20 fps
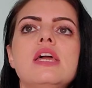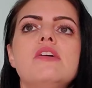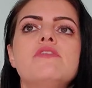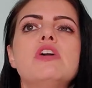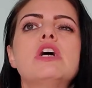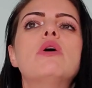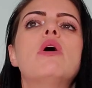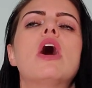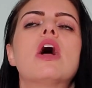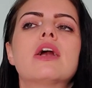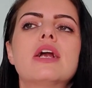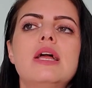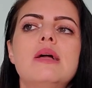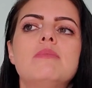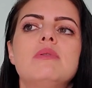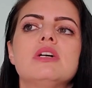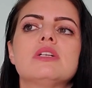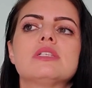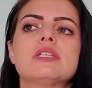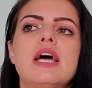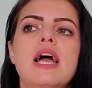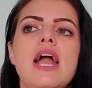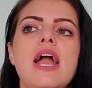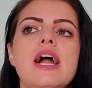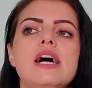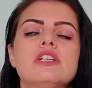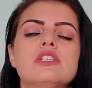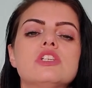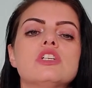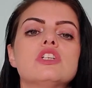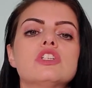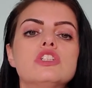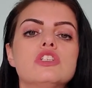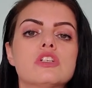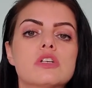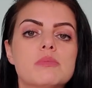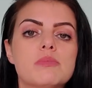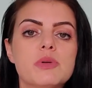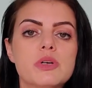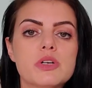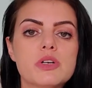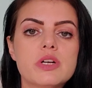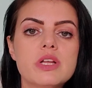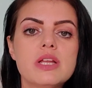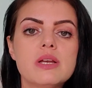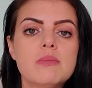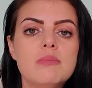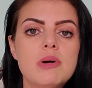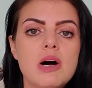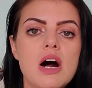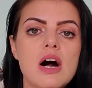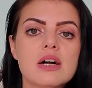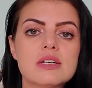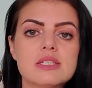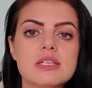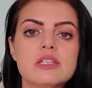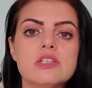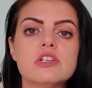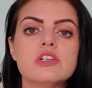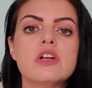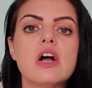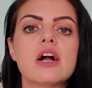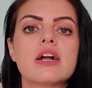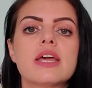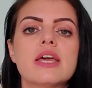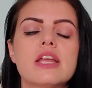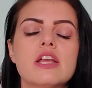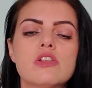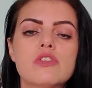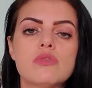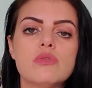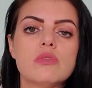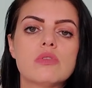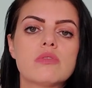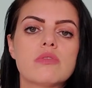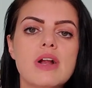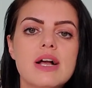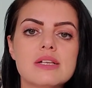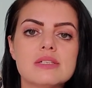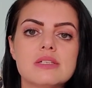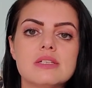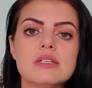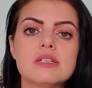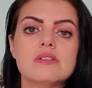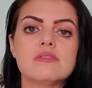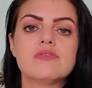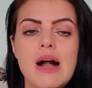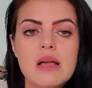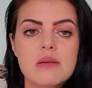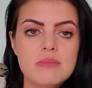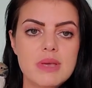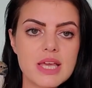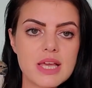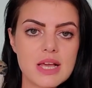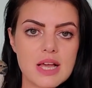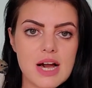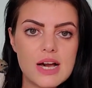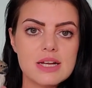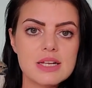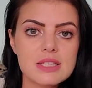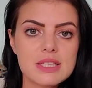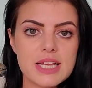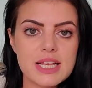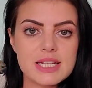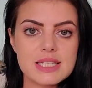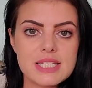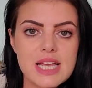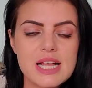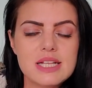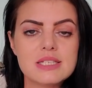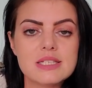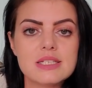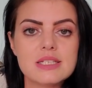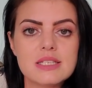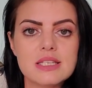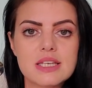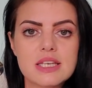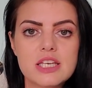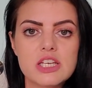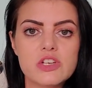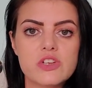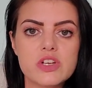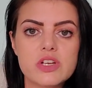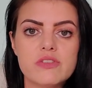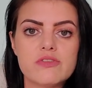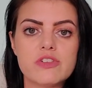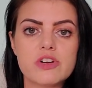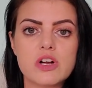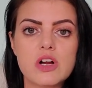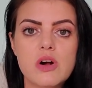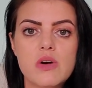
If you are able to handle your bird in a box and they're not getting too aggressive, I make kind of like tents in the kitchen for